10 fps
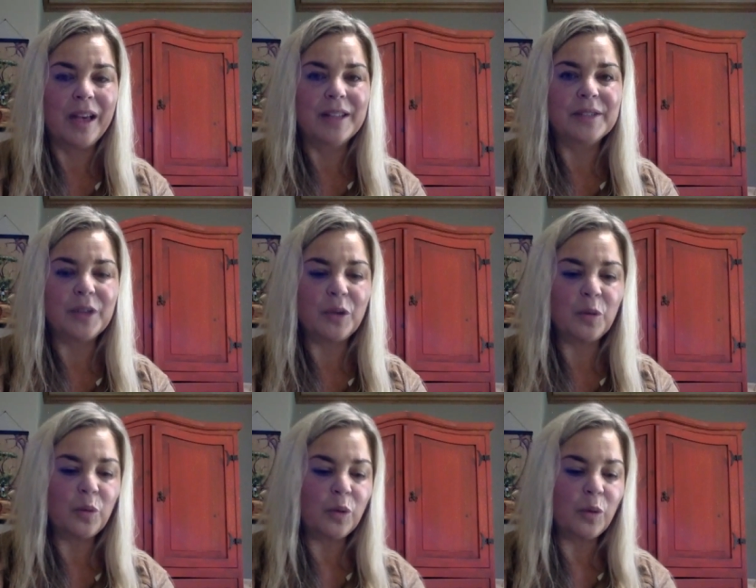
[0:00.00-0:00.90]

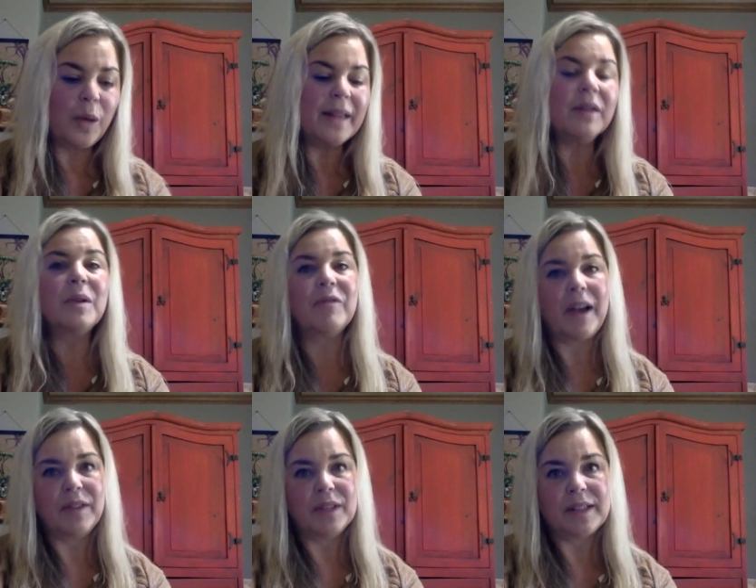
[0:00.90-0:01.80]
So the way that we
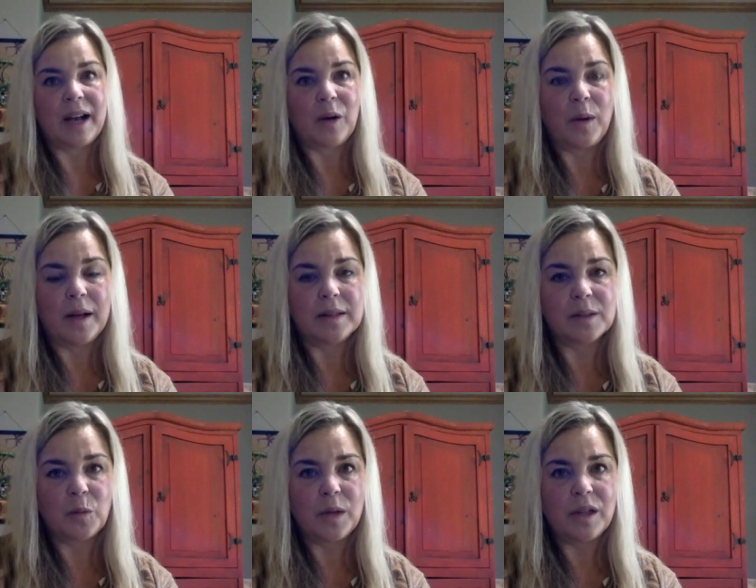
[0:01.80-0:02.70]
found this out was
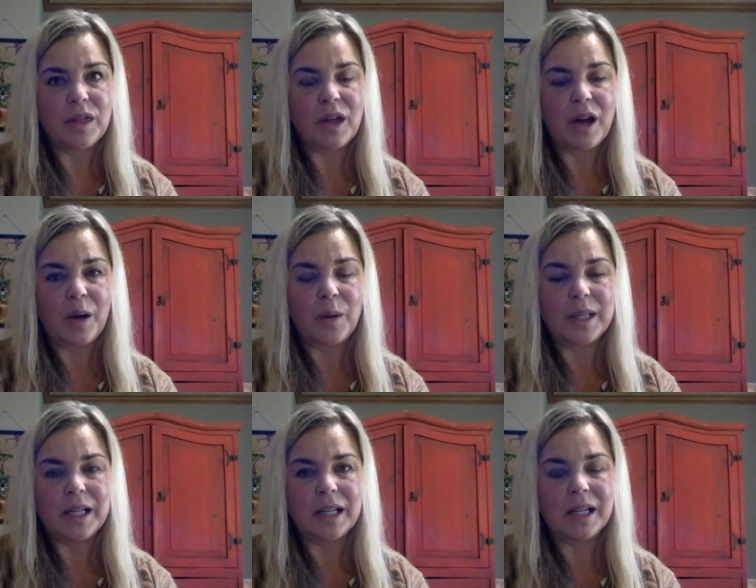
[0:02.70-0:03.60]
we thought we
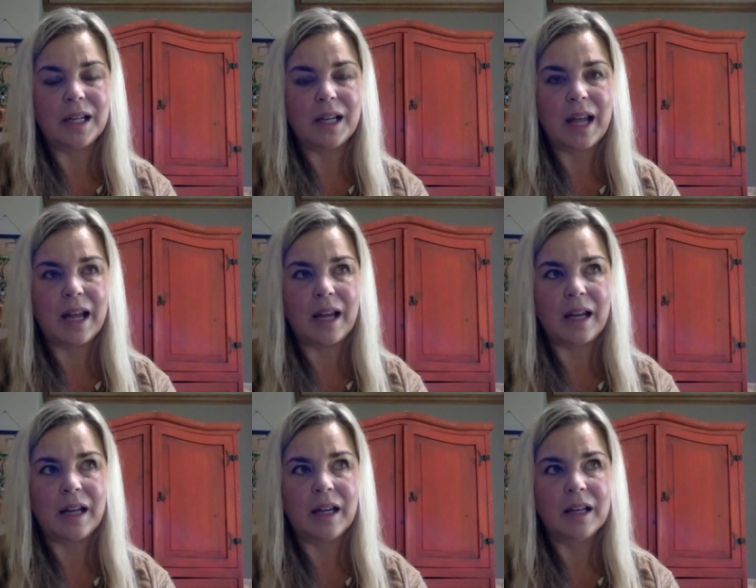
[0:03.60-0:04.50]
needed a
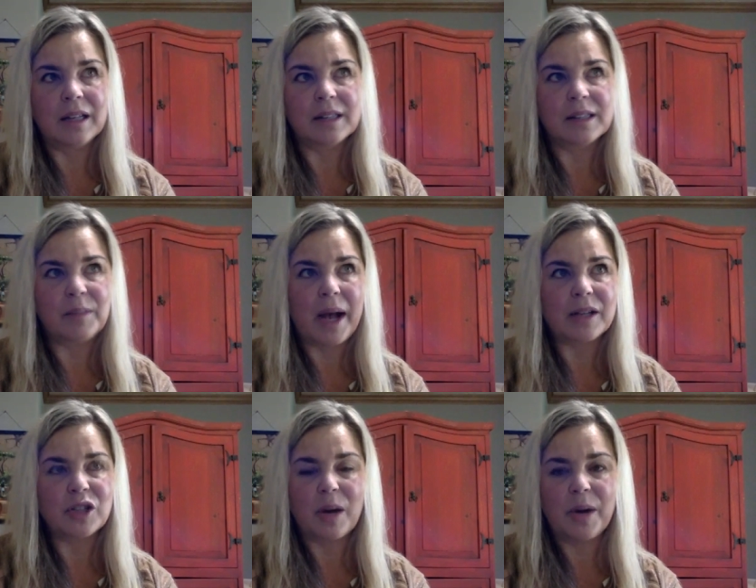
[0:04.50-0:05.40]
spa
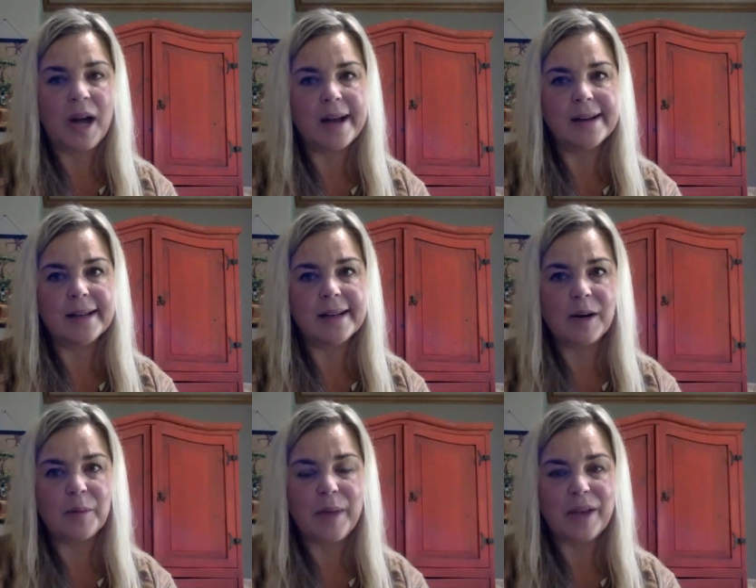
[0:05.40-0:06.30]
shower head in
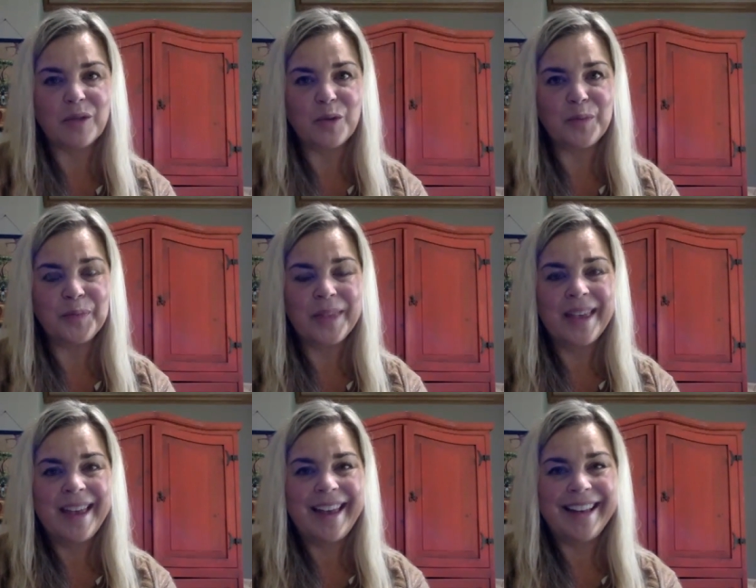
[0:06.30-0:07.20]
our bathroom.
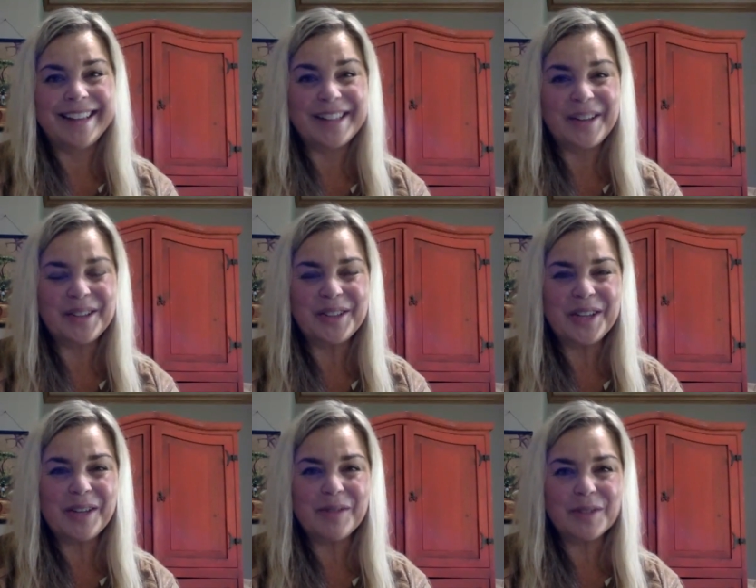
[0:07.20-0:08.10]
And so I was
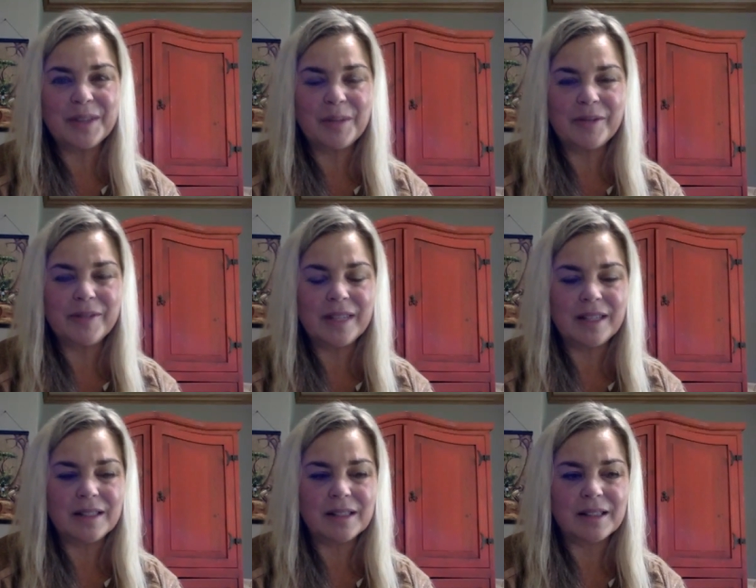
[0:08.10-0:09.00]
looking for some of
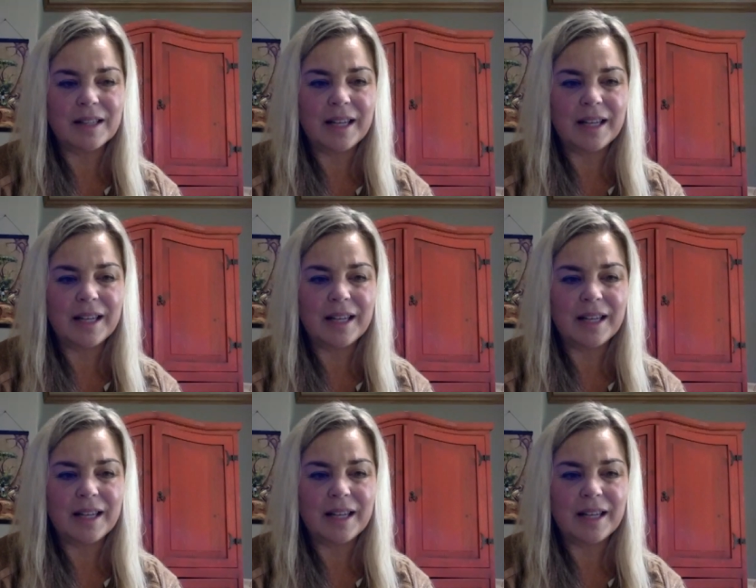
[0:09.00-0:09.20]
these.